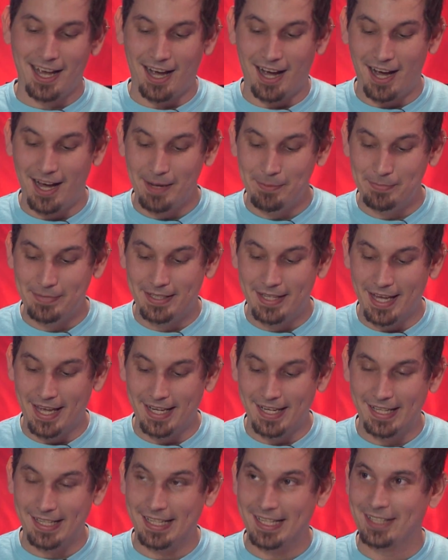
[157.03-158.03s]
I'm yeah,
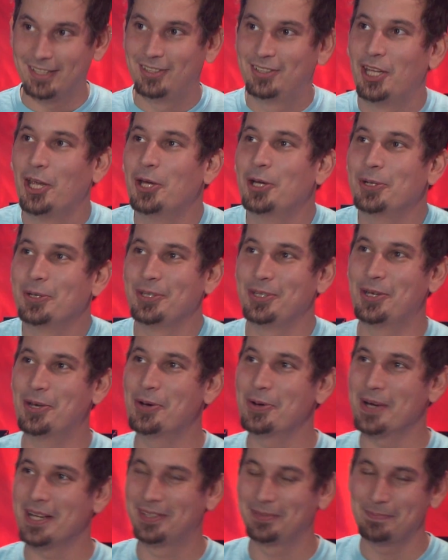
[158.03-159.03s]
getting into
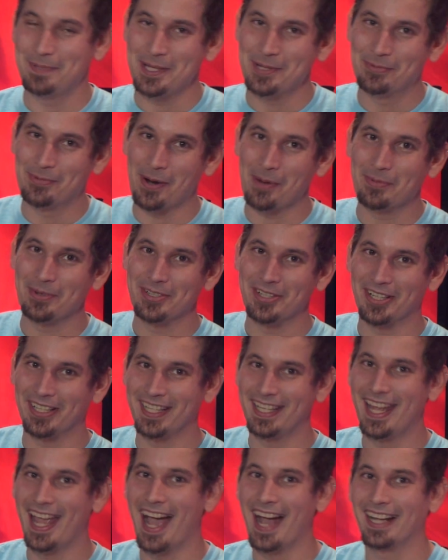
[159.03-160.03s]
USB rubber
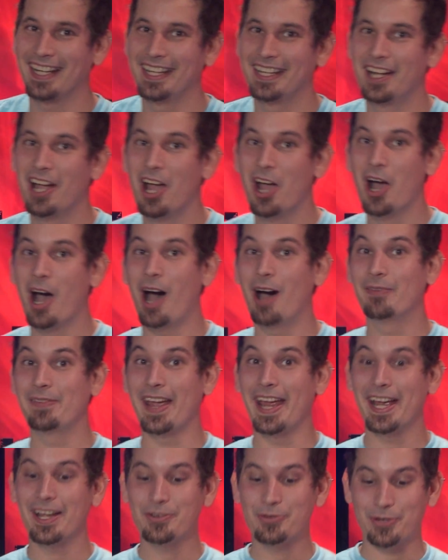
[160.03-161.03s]
ducky hacking of
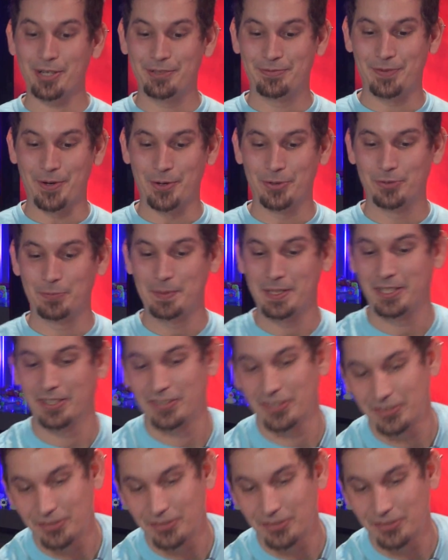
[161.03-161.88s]
Android phones because